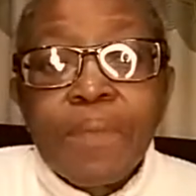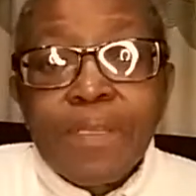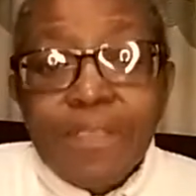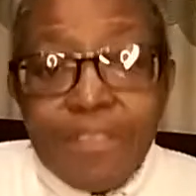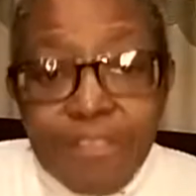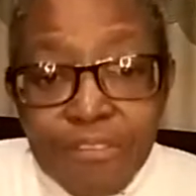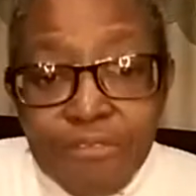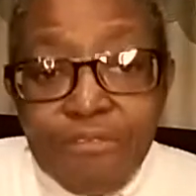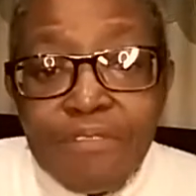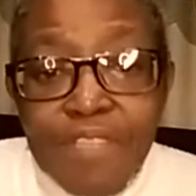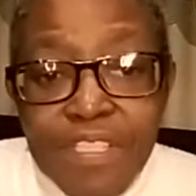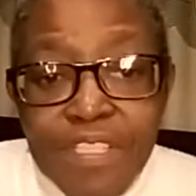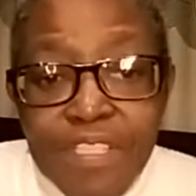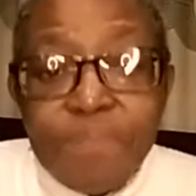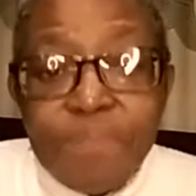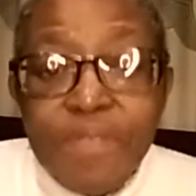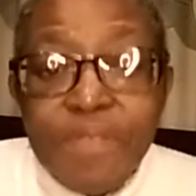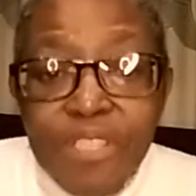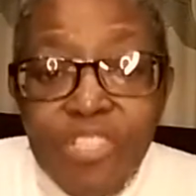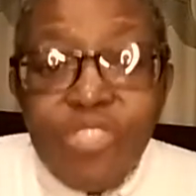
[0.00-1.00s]
into the
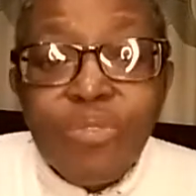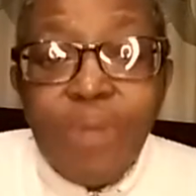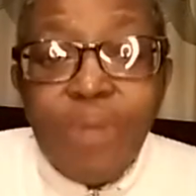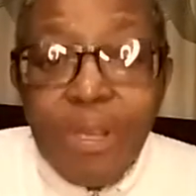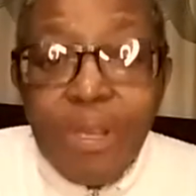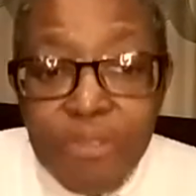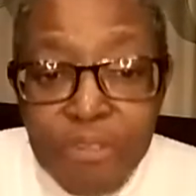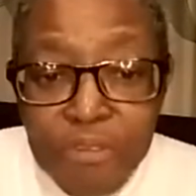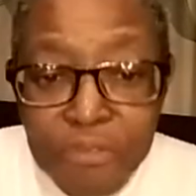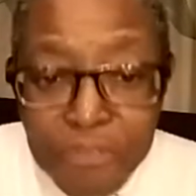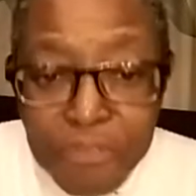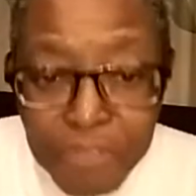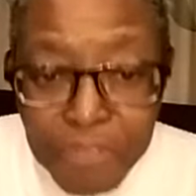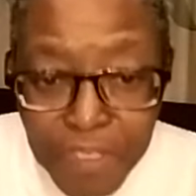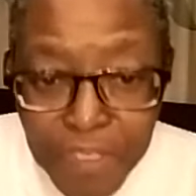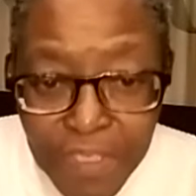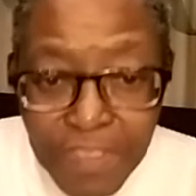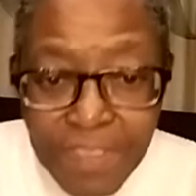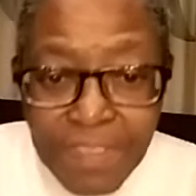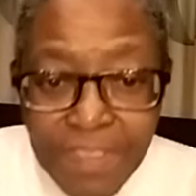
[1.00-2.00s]
spiritual
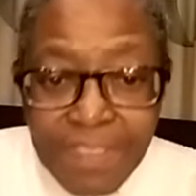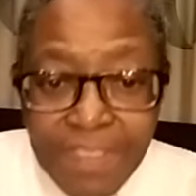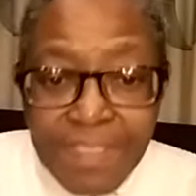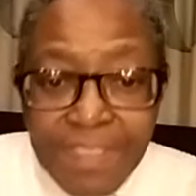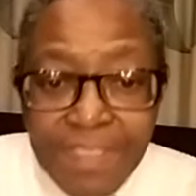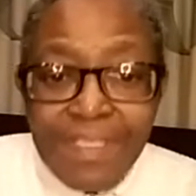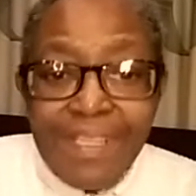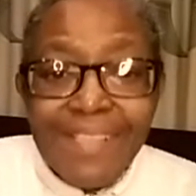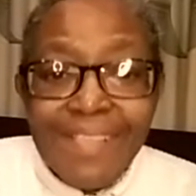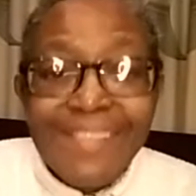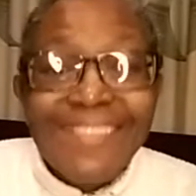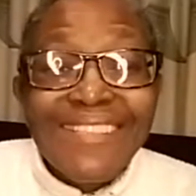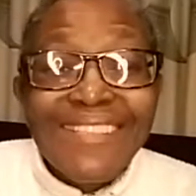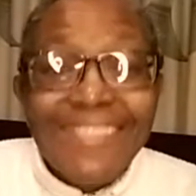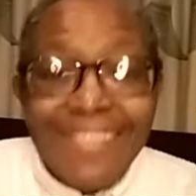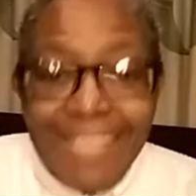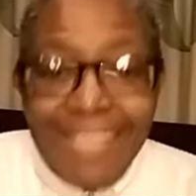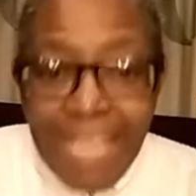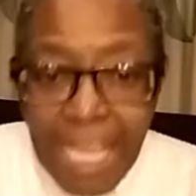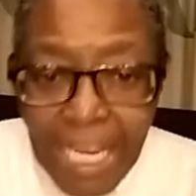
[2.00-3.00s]
university and
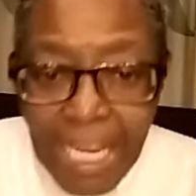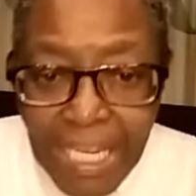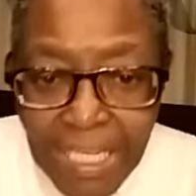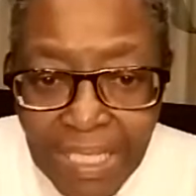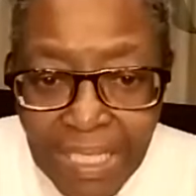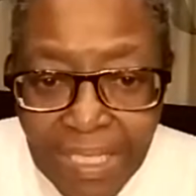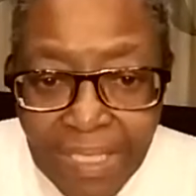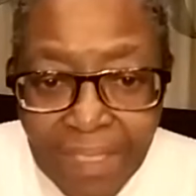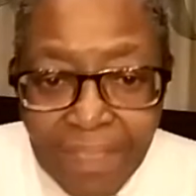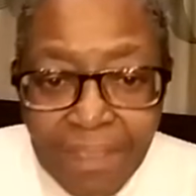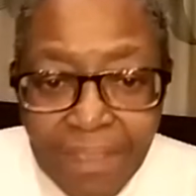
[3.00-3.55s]
studied,